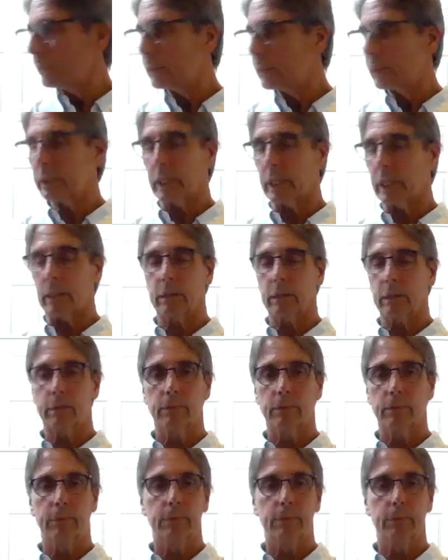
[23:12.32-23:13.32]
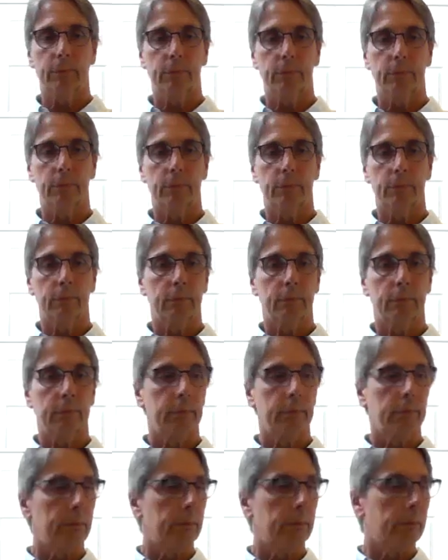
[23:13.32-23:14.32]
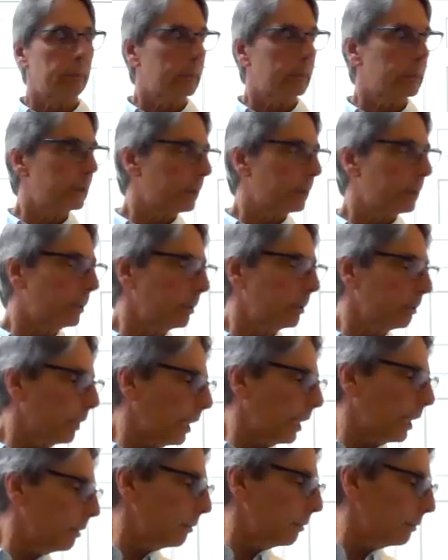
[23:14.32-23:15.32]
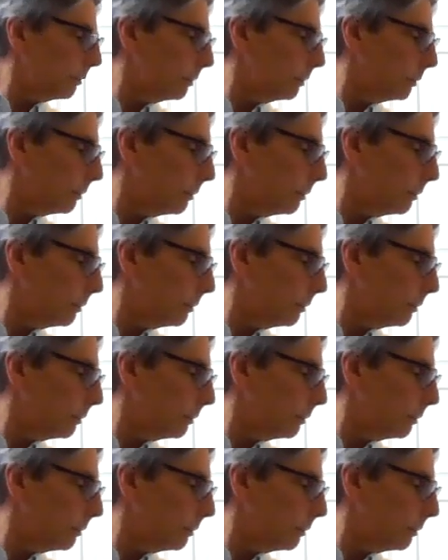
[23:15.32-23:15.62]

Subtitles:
Center. To the right.